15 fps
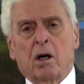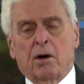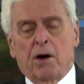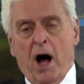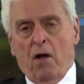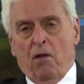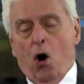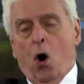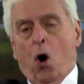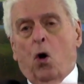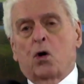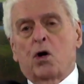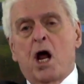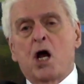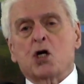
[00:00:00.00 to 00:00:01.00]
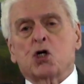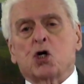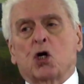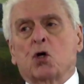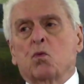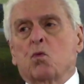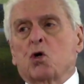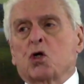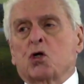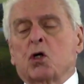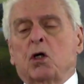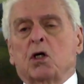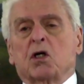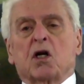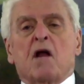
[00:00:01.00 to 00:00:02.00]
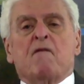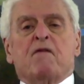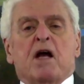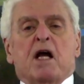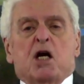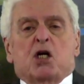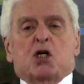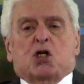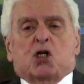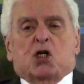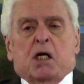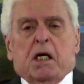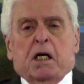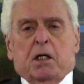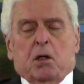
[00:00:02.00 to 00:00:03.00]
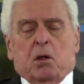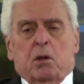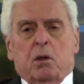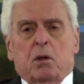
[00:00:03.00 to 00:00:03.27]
Now, the whole nation was living in sin.